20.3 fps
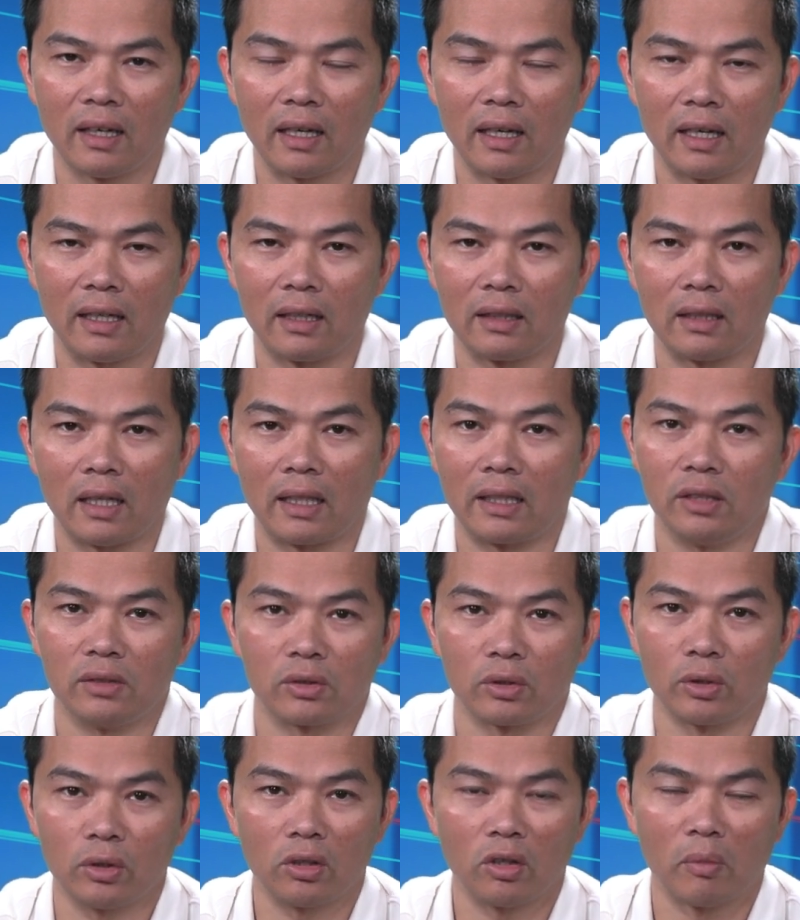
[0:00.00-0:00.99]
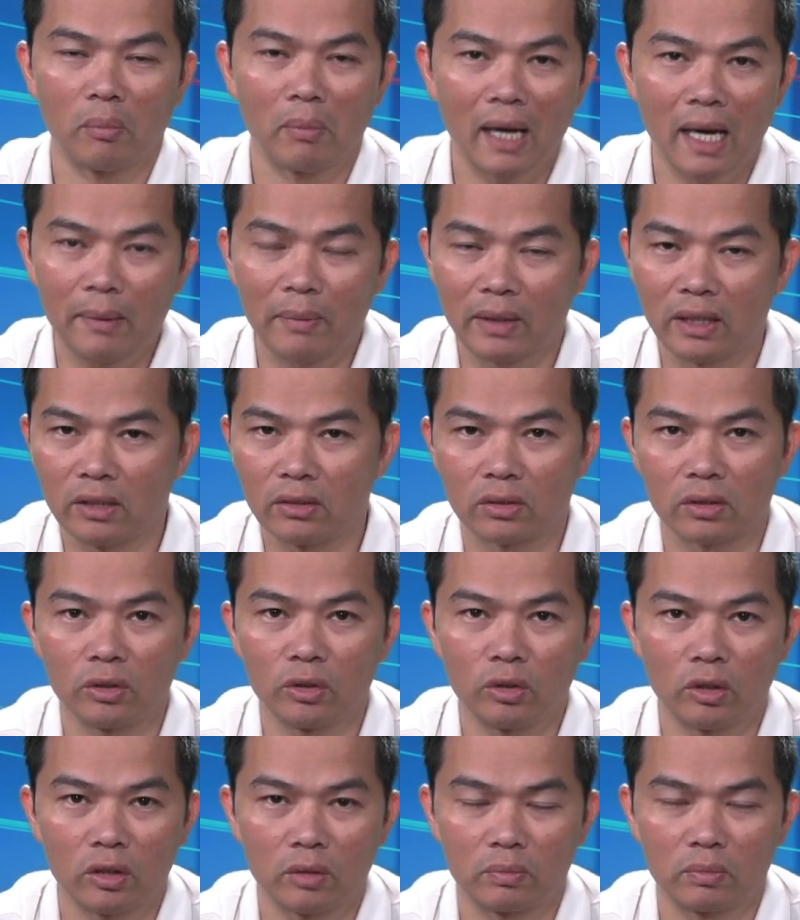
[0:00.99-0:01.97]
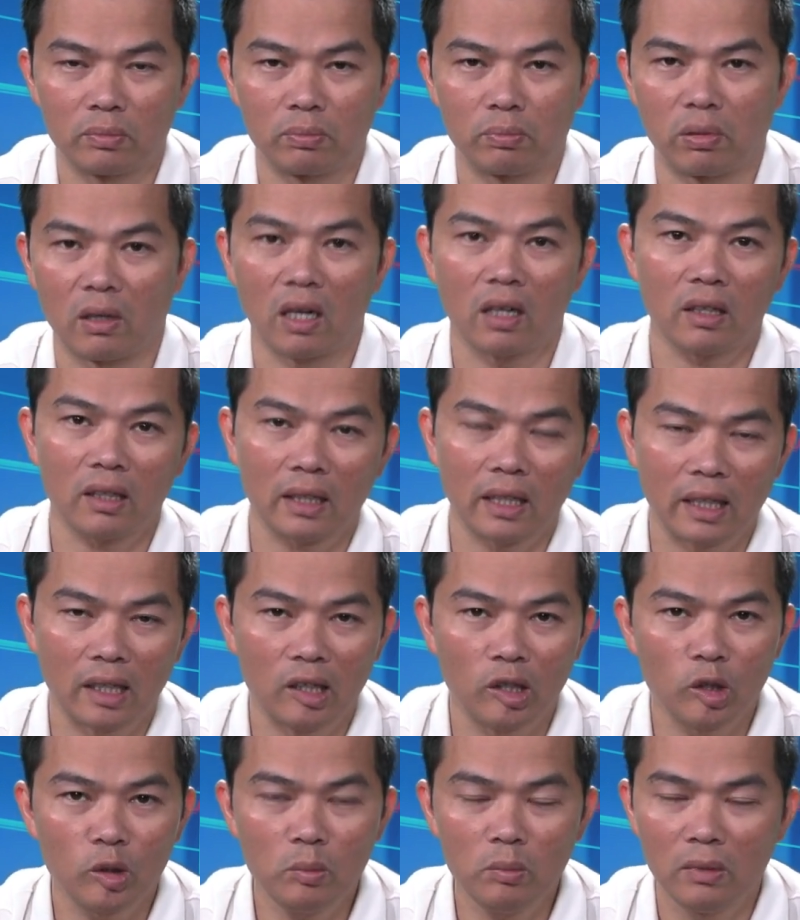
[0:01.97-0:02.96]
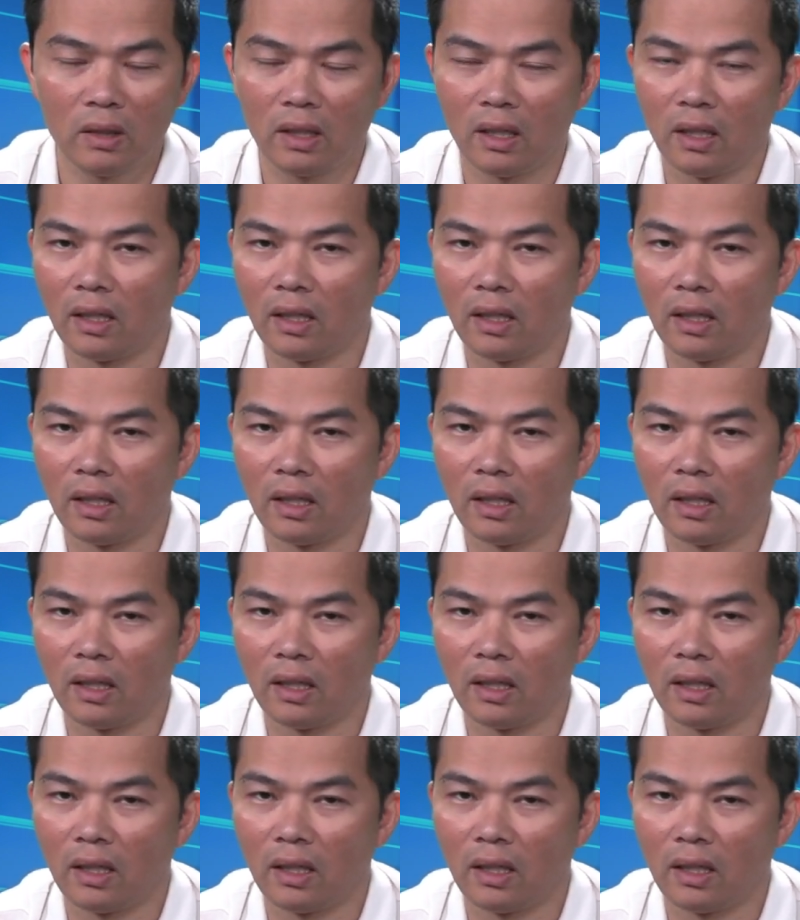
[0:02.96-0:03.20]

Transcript: And I use Google Map, I use Google product at home.